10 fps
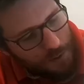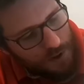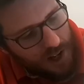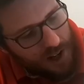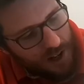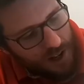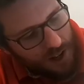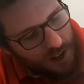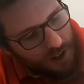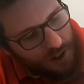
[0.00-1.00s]
point.
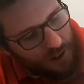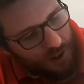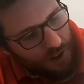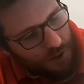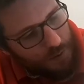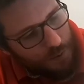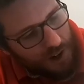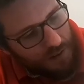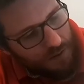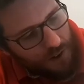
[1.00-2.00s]
So,
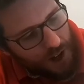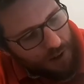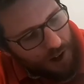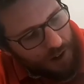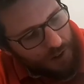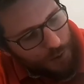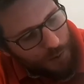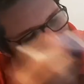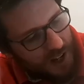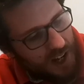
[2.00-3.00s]
my final answer
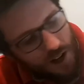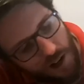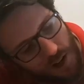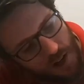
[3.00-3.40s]
would be